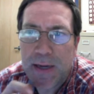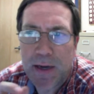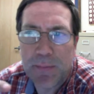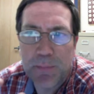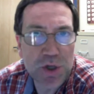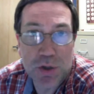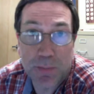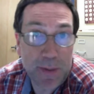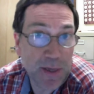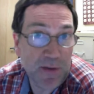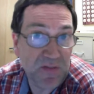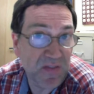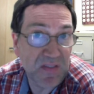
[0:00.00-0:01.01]
But you'll be
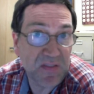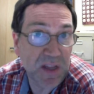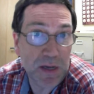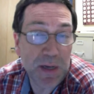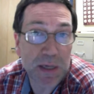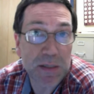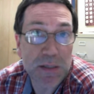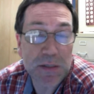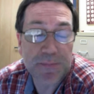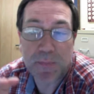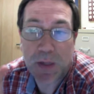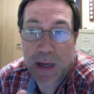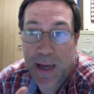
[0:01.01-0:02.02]
given 15
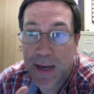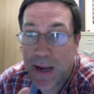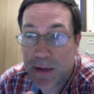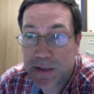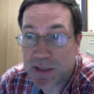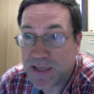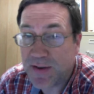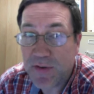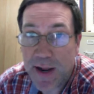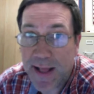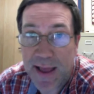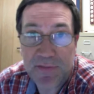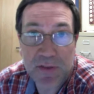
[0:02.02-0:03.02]
minutes. And
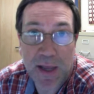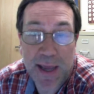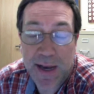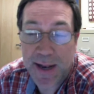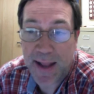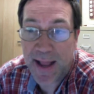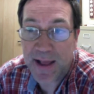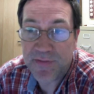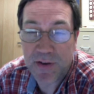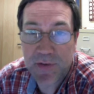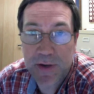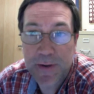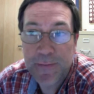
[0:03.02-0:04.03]
7.5 to 8.5
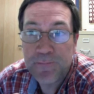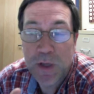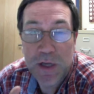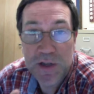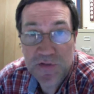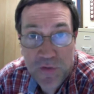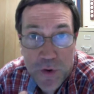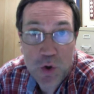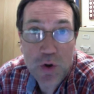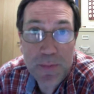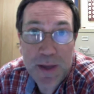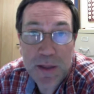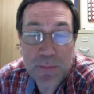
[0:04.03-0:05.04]
of it is for
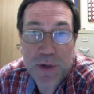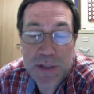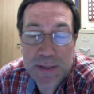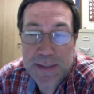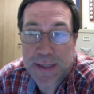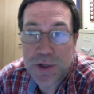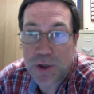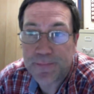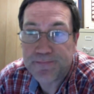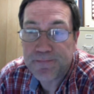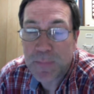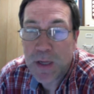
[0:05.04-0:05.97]
you to make the presentation.